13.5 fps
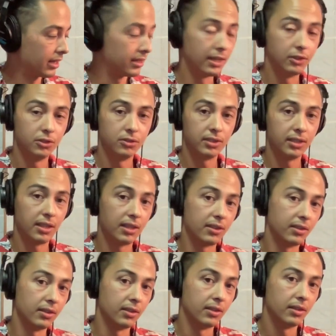And then you see
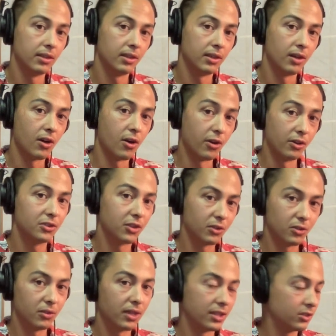the
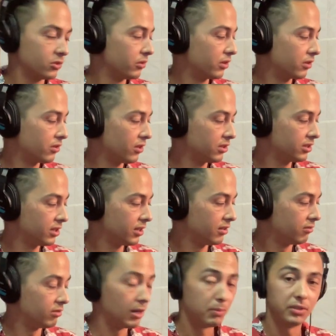horizontal lines going across
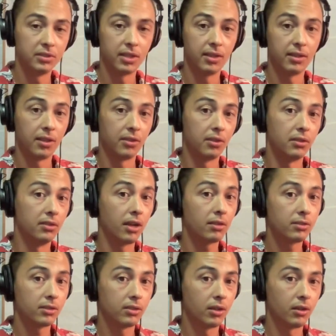represent the
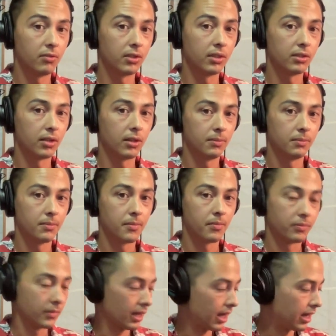nut of the guitar
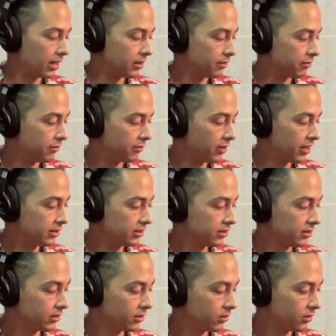and the
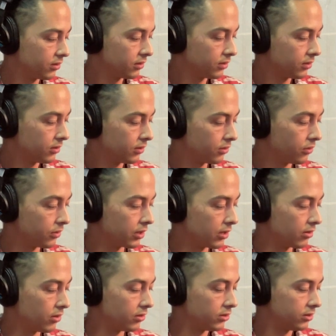frets going
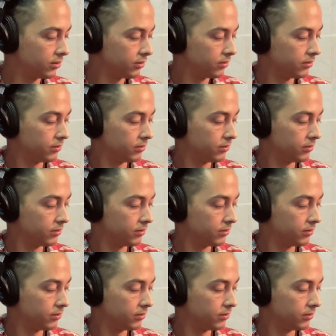across.